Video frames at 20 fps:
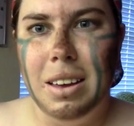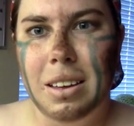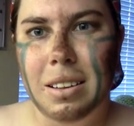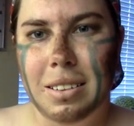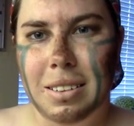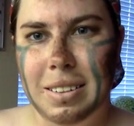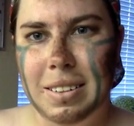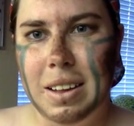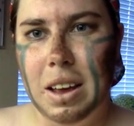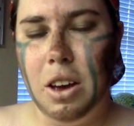
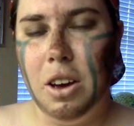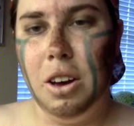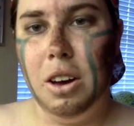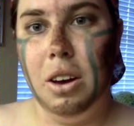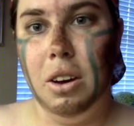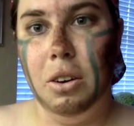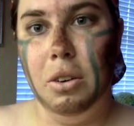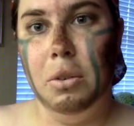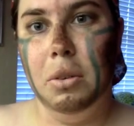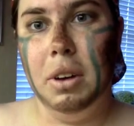
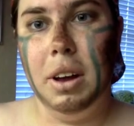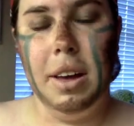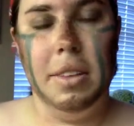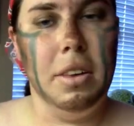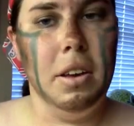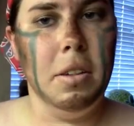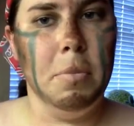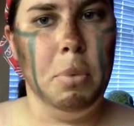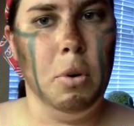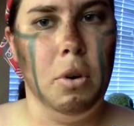So at
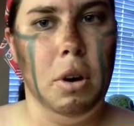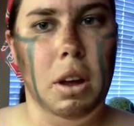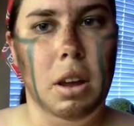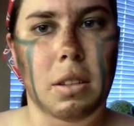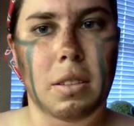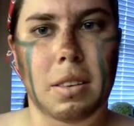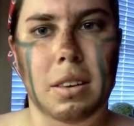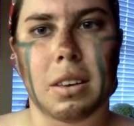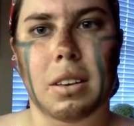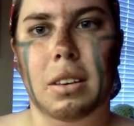this
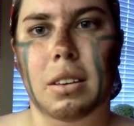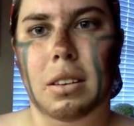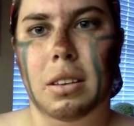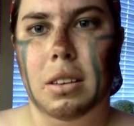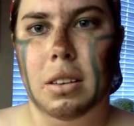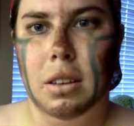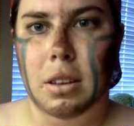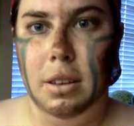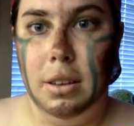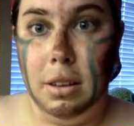point,
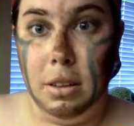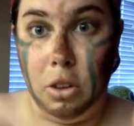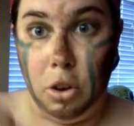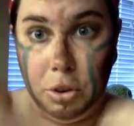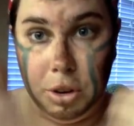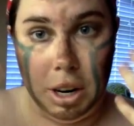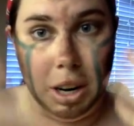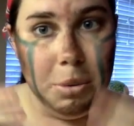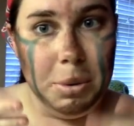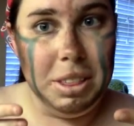you're
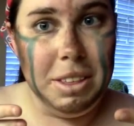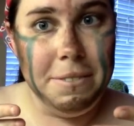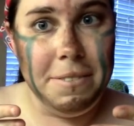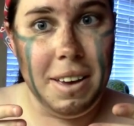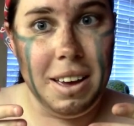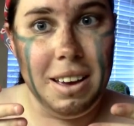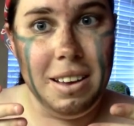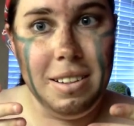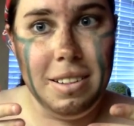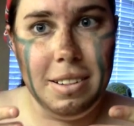done with the
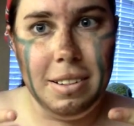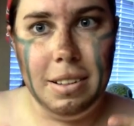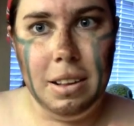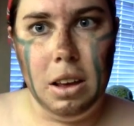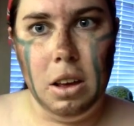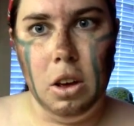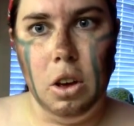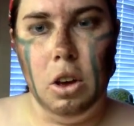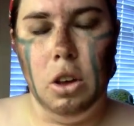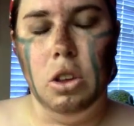face.
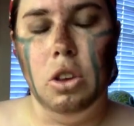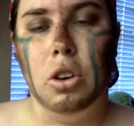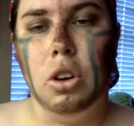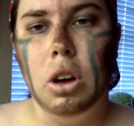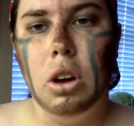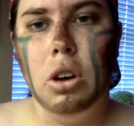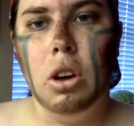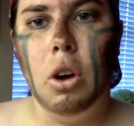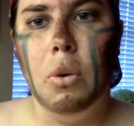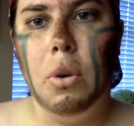You
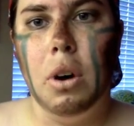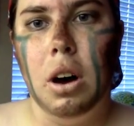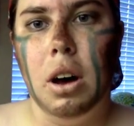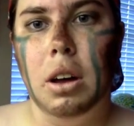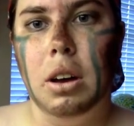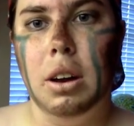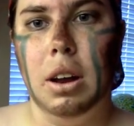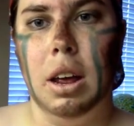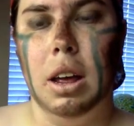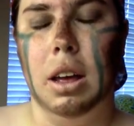could go
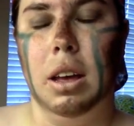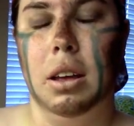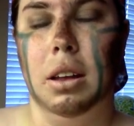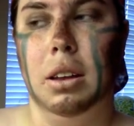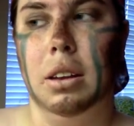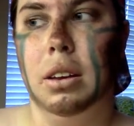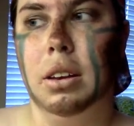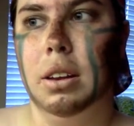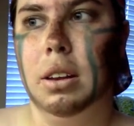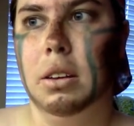on
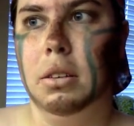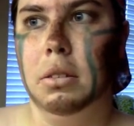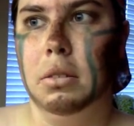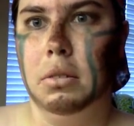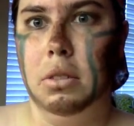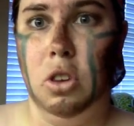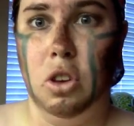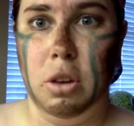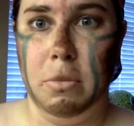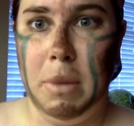and
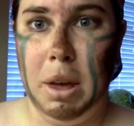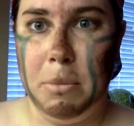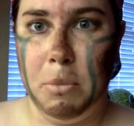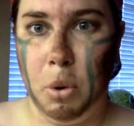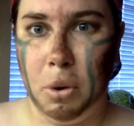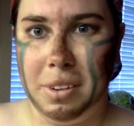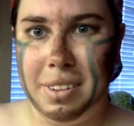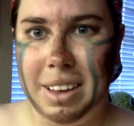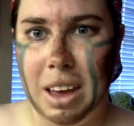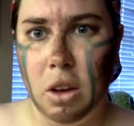you can make
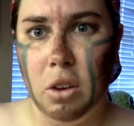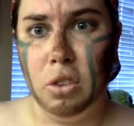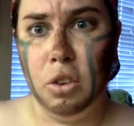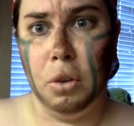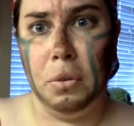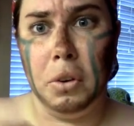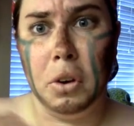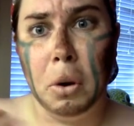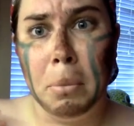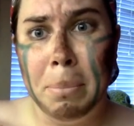more scales
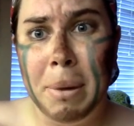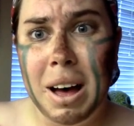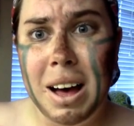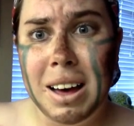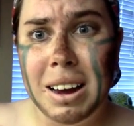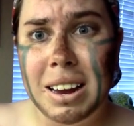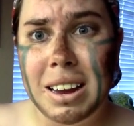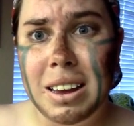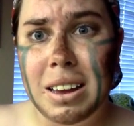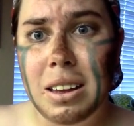over your
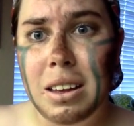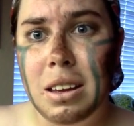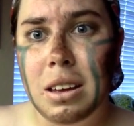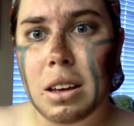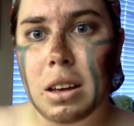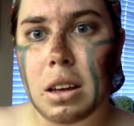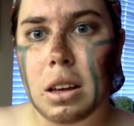body.